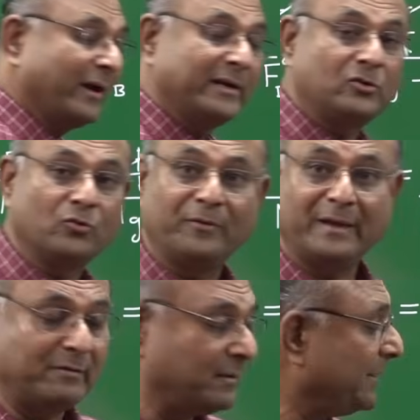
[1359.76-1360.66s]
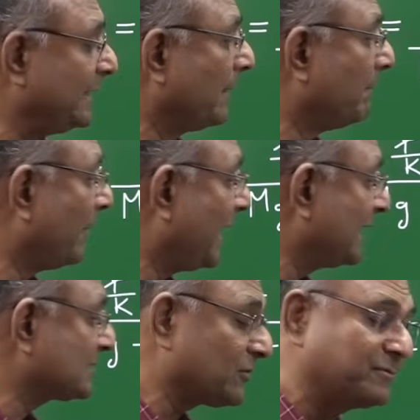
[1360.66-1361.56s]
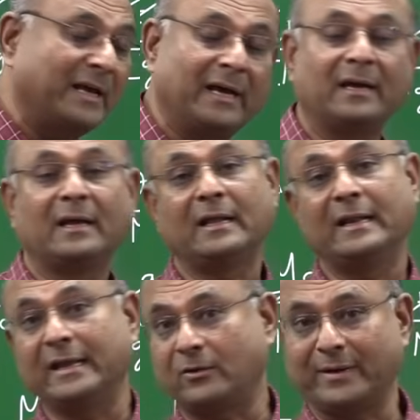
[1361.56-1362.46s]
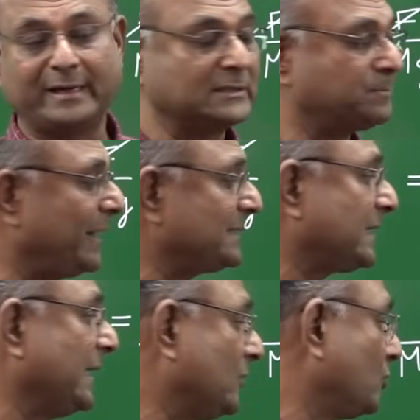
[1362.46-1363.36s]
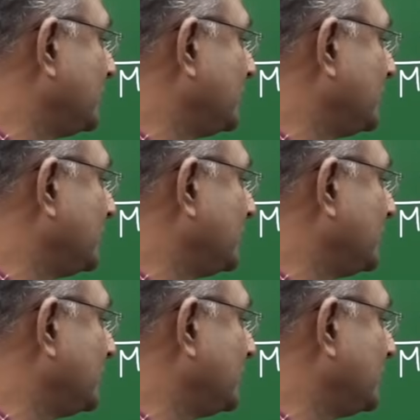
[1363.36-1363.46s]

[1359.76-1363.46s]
into V will be the mass of the liquid displaced into